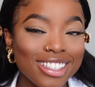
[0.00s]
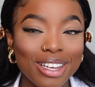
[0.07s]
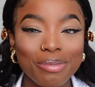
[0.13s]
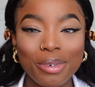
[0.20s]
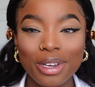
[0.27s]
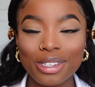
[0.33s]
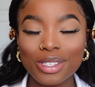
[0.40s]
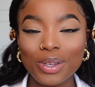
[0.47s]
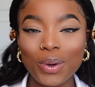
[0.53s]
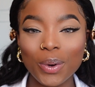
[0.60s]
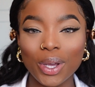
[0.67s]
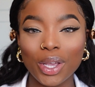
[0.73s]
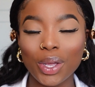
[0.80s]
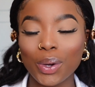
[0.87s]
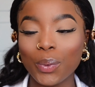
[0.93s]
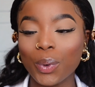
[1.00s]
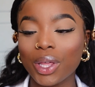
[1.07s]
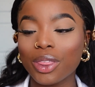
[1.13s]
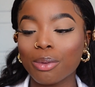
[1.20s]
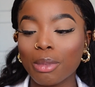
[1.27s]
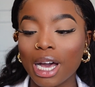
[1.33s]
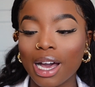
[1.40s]
I'm going to go in
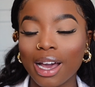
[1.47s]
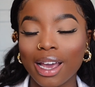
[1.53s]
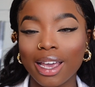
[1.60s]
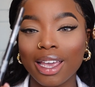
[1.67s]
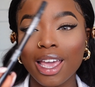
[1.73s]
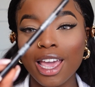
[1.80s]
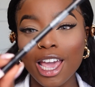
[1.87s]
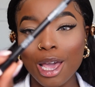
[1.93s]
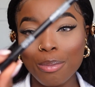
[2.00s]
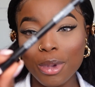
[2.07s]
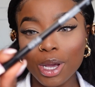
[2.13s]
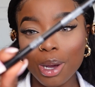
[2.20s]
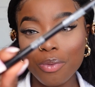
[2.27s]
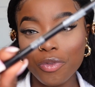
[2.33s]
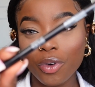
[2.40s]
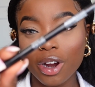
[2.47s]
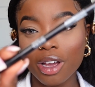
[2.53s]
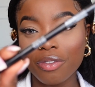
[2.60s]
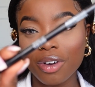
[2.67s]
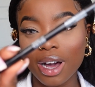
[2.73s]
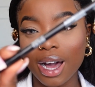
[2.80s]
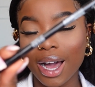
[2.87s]
with my Makeup
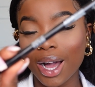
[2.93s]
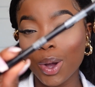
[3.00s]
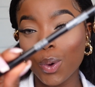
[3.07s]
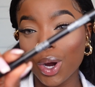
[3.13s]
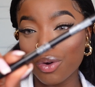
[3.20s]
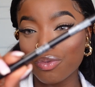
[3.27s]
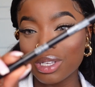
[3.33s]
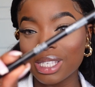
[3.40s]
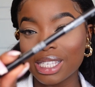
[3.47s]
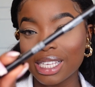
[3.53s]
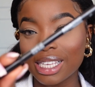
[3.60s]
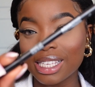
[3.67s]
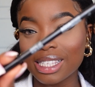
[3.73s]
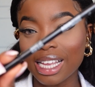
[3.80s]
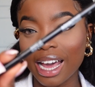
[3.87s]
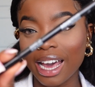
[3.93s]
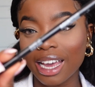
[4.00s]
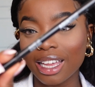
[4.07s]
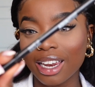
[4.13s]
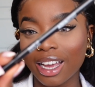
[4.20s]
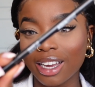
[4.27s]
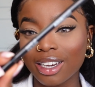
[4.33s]
Forever Aqua Resist
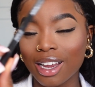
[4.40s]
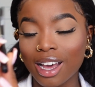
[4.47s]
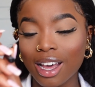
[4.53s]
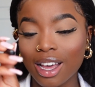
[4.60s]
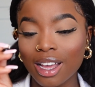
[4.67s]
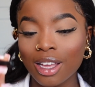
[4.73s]
eyeliner.